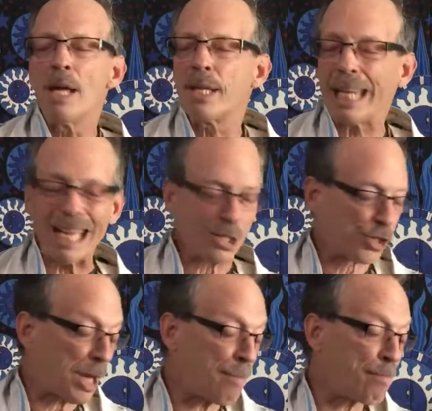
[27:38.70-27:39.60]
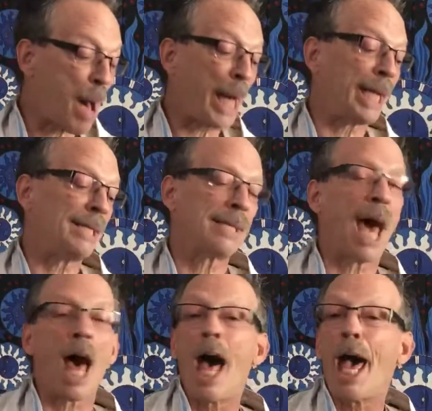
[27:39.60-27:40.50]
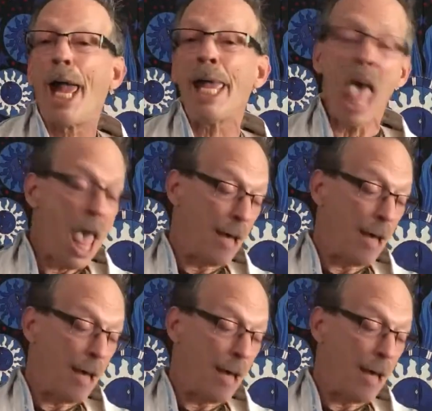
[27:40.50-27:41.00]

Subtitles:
To catch somebody's eye.